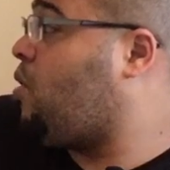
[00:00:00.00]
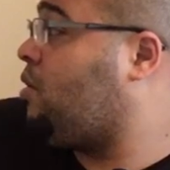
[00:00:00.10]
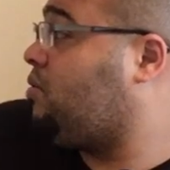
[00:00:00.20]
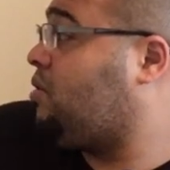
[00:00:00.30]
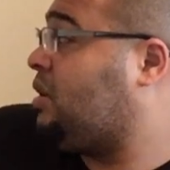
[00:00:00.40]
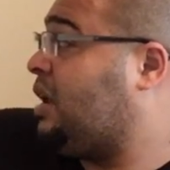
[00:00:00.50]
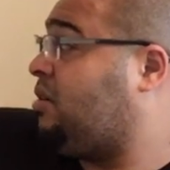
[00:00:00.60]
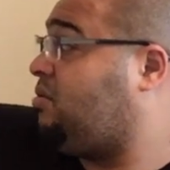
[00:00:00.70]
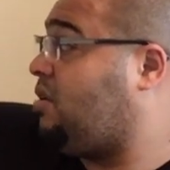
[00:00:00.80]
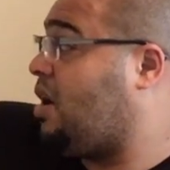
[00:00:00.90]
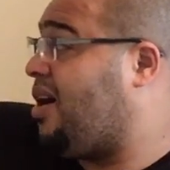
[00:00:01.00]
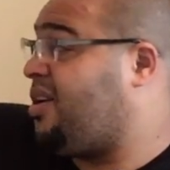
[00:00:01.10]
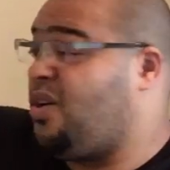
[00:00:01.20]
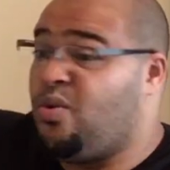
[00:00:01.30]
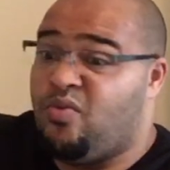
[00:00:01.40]
what and
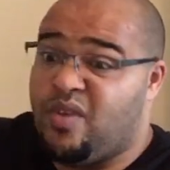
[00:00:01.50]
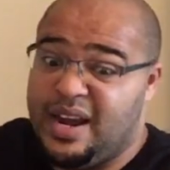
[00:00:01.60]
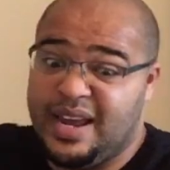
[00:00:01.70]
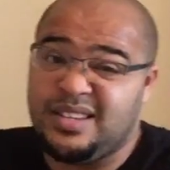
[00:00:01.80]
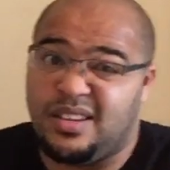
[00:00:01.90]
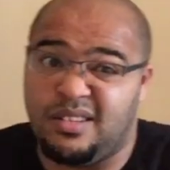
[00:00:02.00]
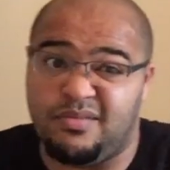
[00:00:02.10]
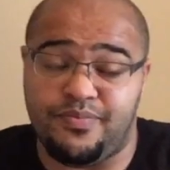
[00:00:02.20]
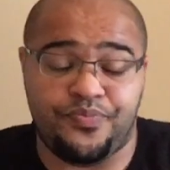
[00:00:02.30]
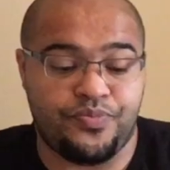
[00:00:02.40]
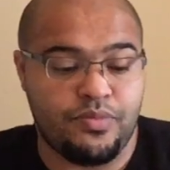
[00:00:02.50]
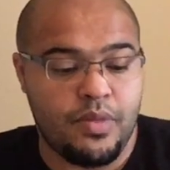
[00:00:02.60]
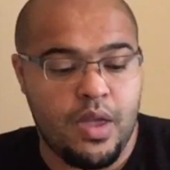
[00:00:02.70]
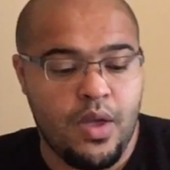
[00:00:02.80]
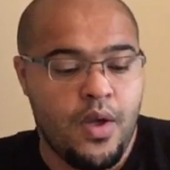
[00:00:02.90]
kind of who really isn't.
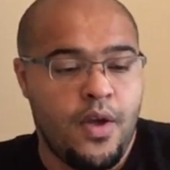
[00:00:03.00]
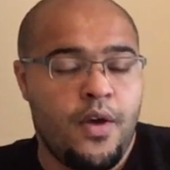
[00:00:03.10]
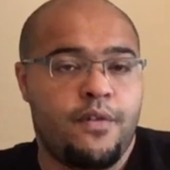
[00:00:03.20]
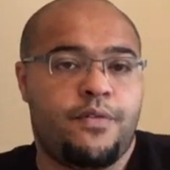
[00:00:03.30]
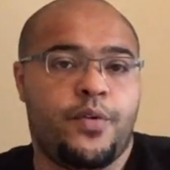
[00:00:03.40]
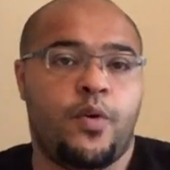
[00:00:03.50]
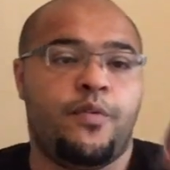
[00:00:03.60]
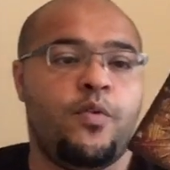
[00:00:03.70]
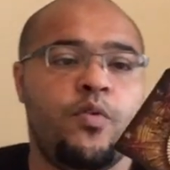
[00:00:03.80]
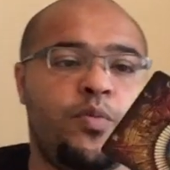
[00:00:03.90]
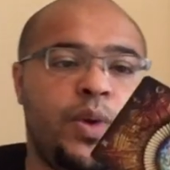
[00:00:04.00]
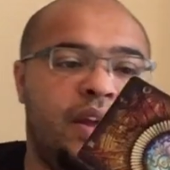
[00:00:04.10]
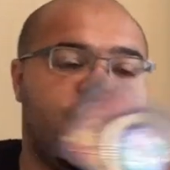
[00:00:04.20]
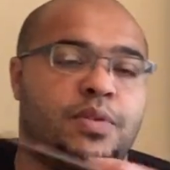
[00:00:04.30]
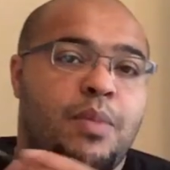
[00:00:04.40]
For your fourth
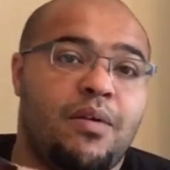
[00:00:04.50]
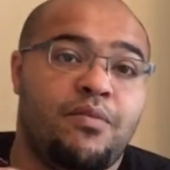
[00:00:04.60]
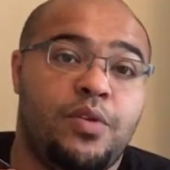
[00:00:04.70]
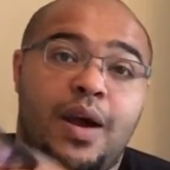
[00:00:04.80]
week of the month, you